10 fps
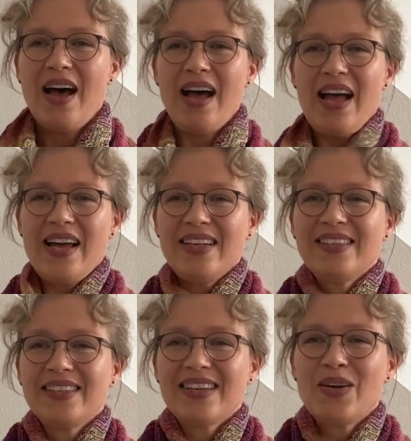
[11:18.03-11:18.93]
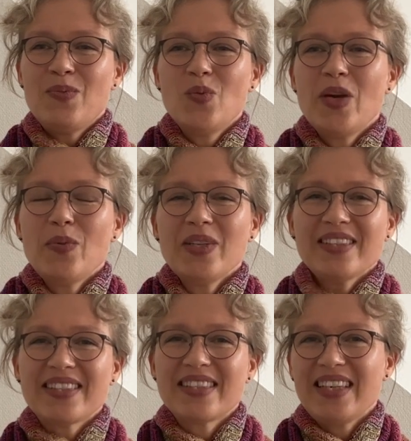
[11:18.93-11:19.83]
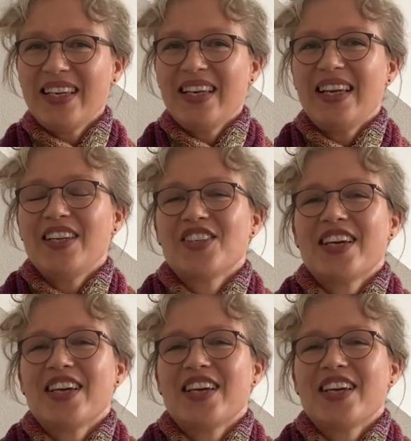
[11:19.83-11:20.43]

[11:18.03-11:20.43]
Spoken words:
And we will see each